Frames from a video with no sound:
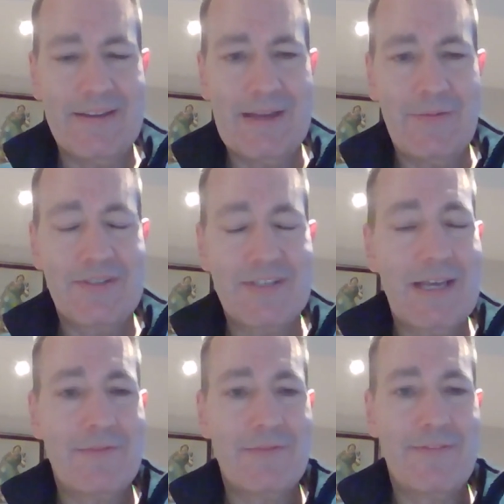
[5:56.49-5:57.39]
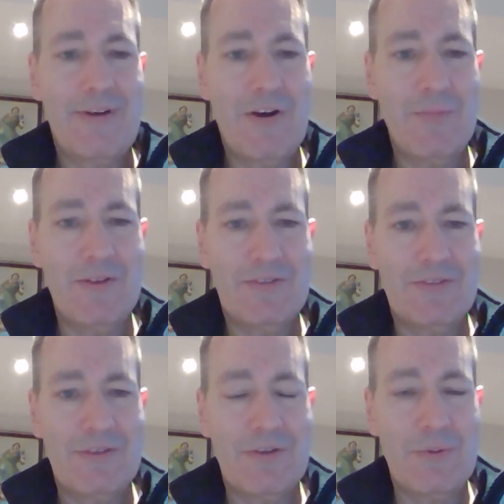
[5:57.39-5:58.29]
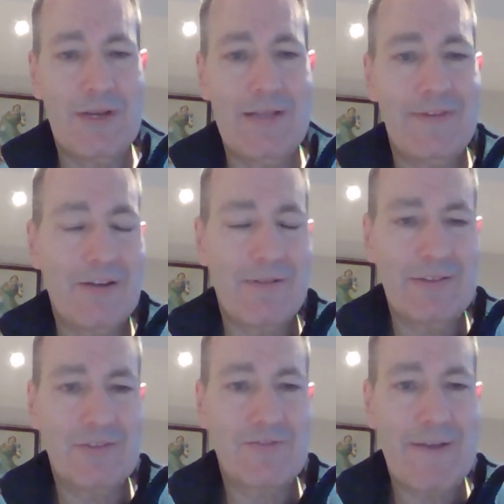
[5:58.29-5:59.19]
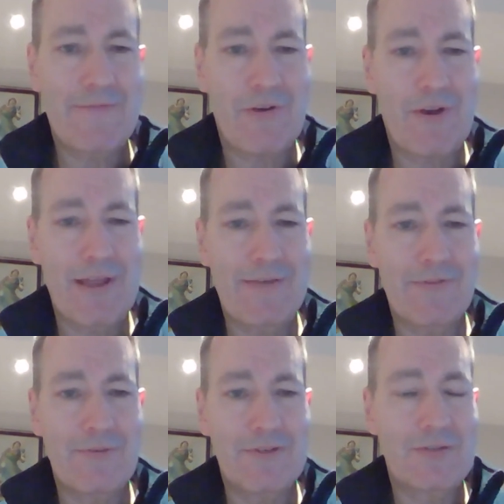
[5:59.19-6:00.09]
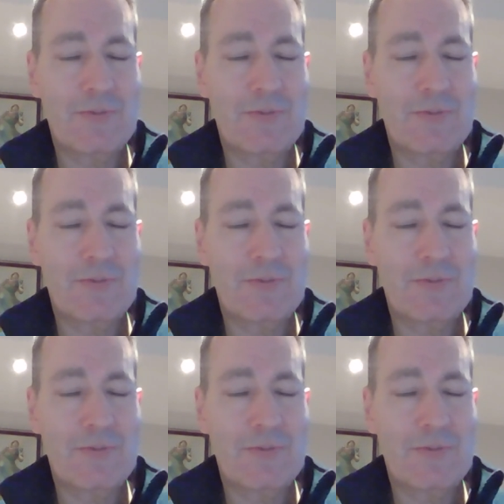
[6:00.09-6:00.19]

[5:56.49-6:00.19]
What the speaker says: there were 7 farmers who were living around Stratford-on-Avon, which is